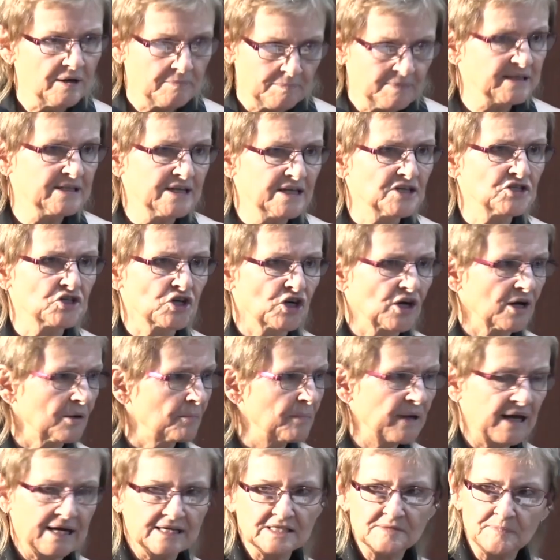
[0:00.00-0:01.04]
be digital
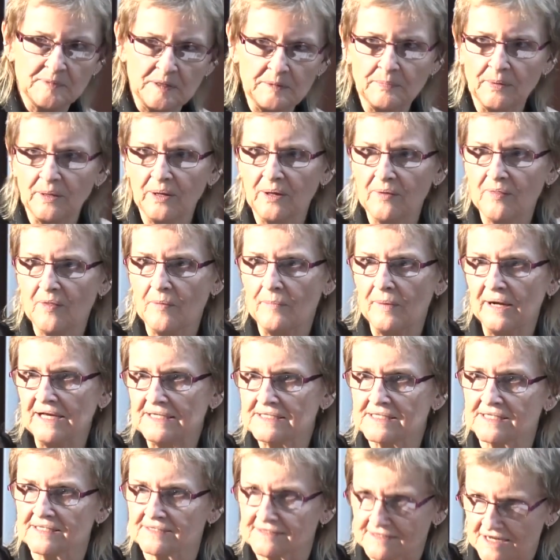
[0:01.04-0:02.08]
because people on the
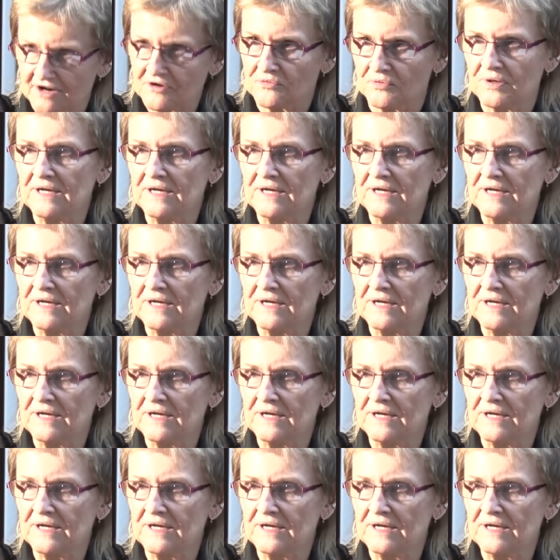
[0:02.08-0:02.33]
buses are